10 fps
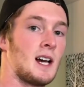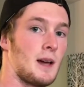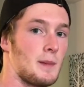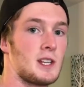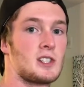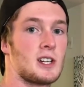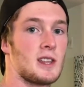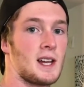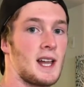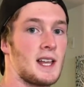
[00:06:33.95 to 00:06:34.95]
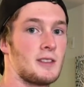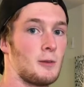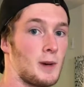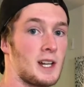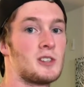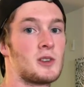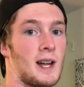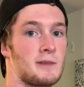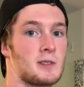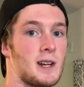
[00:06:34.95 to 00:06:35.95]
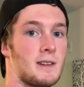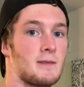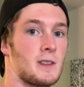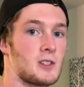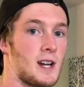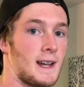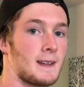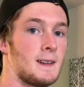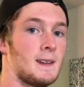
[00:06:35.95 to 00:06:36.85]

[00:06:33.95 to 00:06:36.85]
I made sure that I had the right drivetrain for the track.